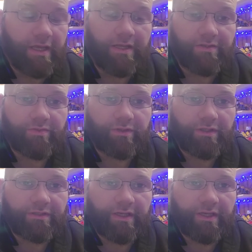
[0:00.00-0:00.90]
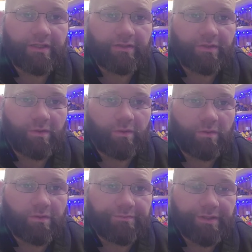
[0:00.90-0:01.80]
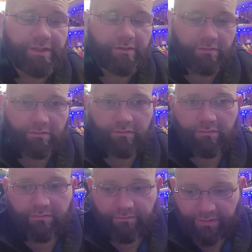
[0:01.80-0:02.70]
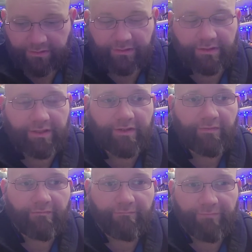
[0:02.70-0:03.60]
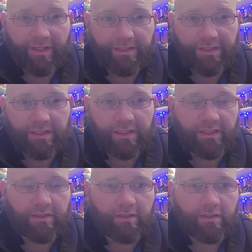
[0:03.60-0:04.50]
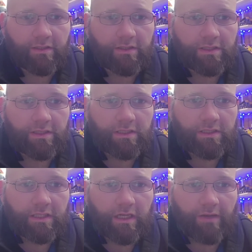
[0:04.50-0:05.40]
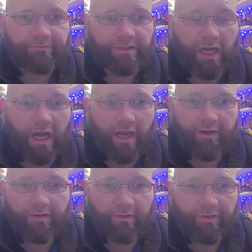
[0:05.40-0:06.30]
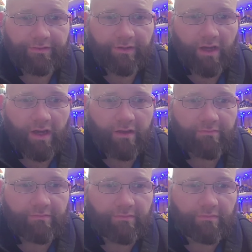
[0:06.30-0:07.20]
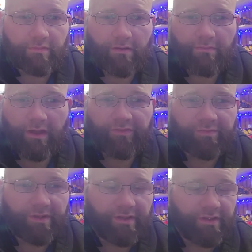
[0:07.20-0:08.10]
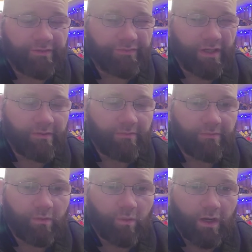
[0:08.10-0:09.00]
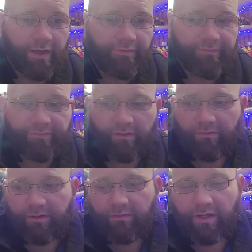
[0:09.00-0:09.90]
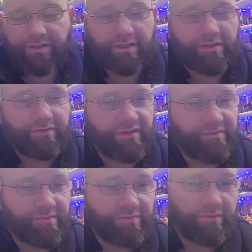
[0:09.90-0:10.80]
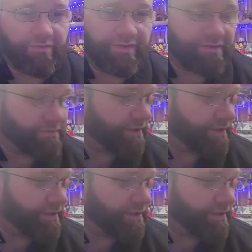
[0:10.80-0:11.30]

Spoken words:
it is really taking a toll on me mentally, physically. I'm tired all the time. I'm not spending enough time with my wife. I want to watch these Christmas movies. I